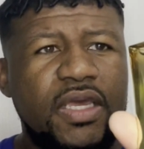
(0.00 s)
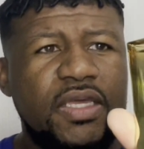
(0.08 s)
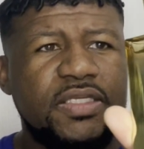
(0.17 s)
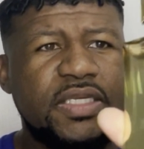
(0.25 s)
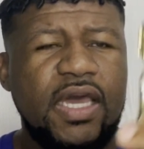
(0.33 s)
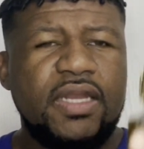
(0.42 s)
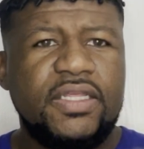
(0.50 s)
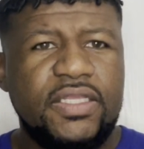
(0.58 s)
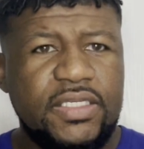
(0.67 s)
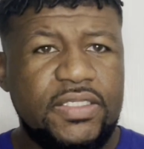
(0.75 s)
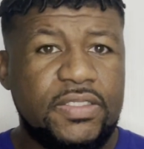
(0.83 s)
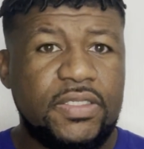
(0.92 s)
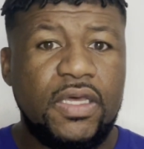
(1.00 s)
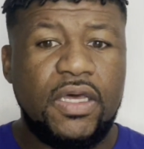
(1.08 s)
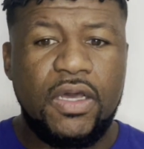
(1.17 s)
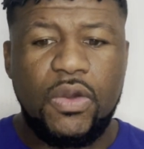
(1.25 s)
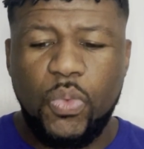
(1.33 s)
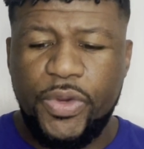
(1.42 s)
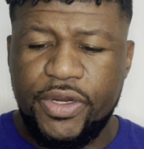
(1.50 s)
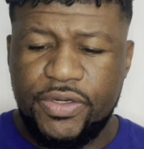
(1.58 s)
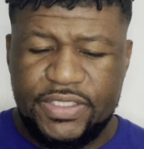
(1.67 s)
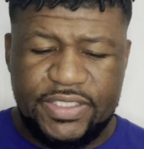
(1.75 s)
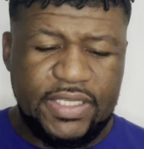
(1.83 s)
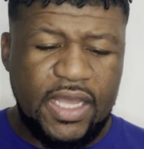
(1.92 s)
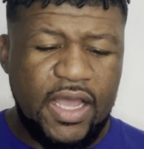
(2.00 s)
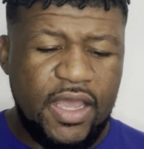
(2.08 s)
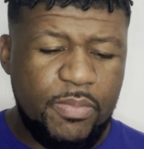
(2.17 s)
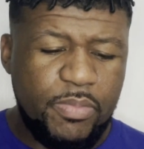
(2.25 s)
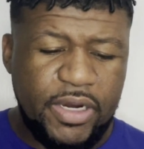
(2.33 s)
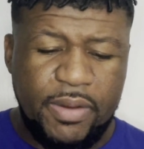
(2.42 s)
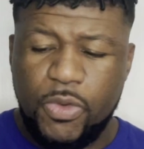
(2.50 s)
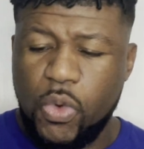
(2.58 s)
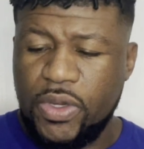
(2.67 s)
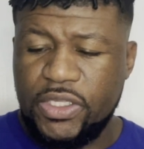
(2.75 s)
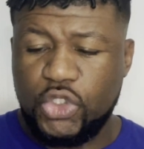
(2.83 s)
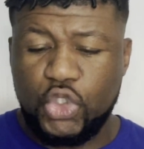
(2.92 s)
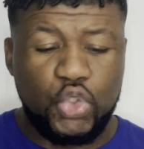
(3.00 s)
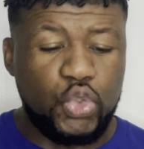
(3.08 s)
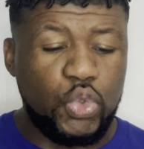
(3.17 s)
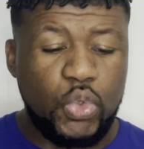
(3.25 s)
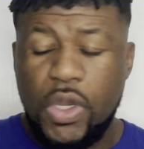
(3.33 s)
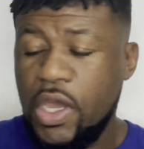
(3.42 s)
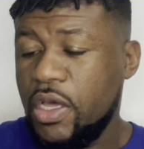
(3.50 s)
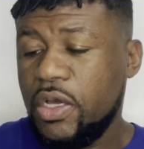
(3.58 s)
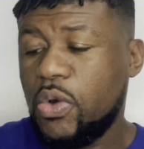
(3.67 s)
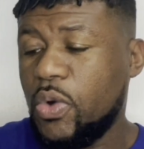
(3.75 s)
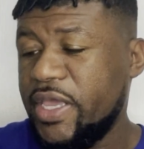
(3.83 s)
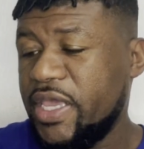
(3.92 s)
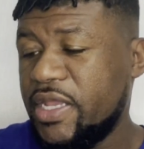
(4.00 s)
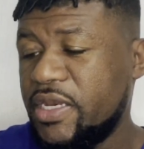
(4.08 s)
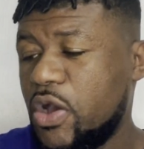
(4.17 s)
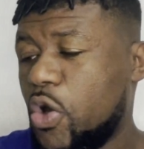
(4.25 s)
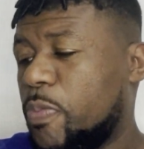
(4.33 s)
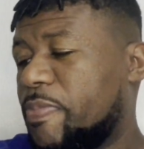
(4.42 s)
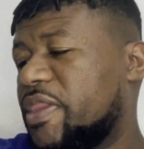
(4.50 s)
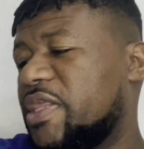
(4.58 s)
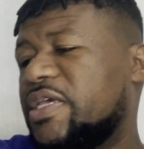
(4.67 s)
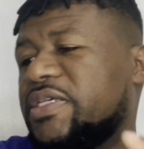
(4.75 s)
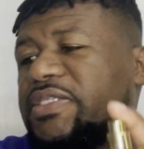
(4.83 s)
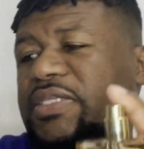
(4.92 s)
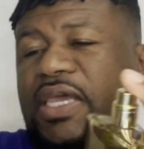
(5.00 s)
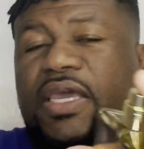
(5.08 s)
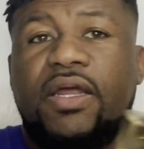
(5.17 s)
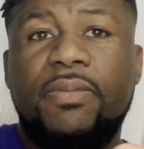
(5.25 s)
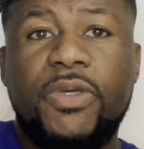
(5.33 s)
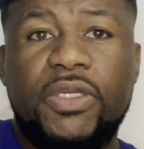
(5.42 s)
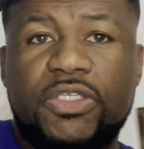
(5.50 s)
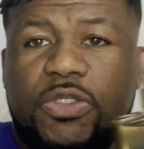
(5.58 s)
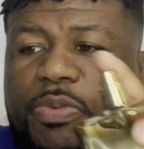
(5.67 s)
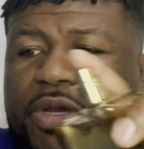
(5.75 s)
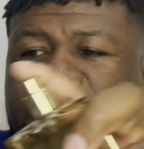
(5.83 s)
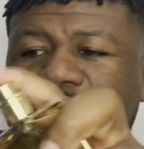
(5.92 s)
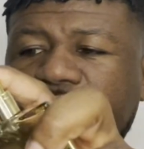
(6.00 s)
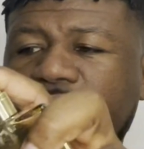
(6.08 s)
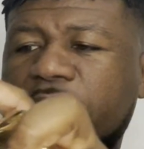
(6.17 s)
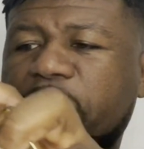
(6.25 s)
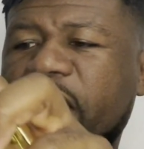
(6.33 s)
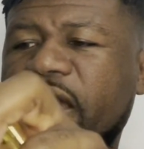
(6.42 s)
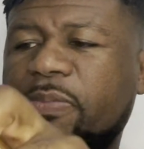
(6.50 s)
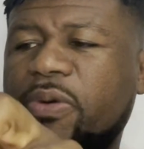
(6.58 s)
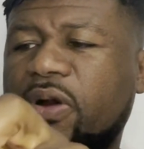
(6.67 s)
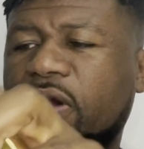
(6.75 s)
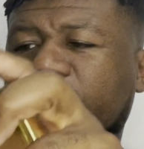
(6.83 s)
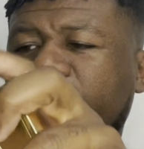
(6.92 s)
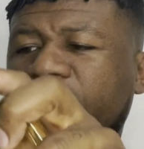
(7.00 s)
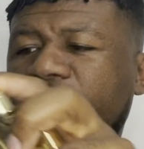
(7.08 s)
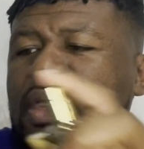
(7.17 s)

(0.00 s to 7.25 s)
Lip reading: It's kind of this weird design, but I'm going to go ahead and open this, and I'm gonna spray this on the back part